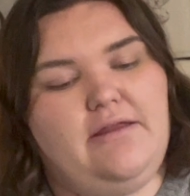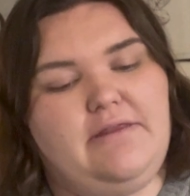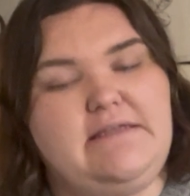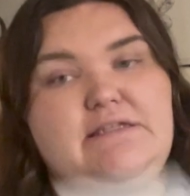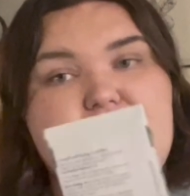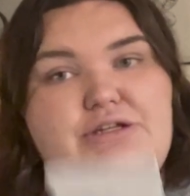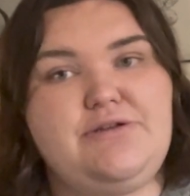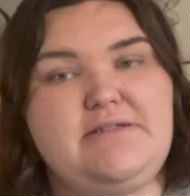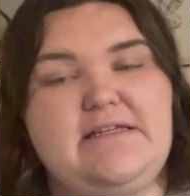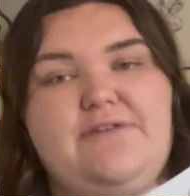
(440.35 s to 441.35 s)
This is a new
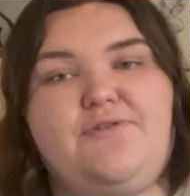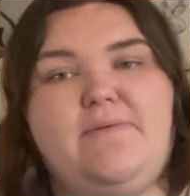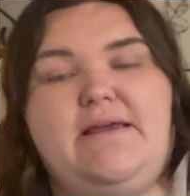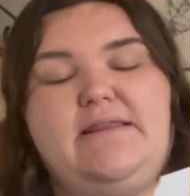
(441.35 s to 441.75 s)
seed for me.